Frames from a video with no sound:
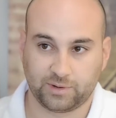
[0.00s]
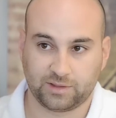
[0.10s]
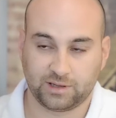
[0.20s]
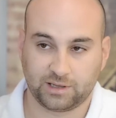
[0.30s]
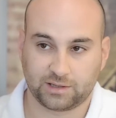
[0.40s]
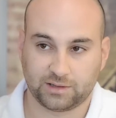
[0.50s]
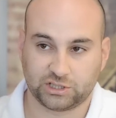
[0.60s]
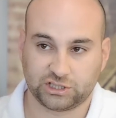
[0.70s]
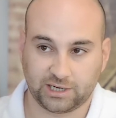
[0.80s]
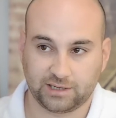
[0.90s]
we think the
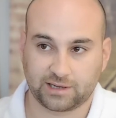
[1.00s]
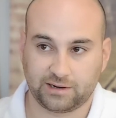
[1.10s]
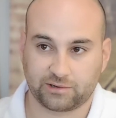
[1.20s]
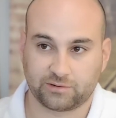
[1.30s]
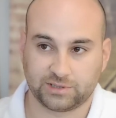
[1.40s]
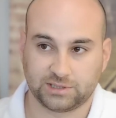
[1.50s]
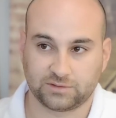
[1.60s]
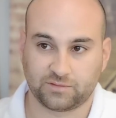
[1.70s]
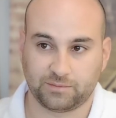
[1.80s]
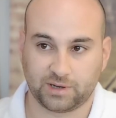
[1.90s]
sheeting characteristics from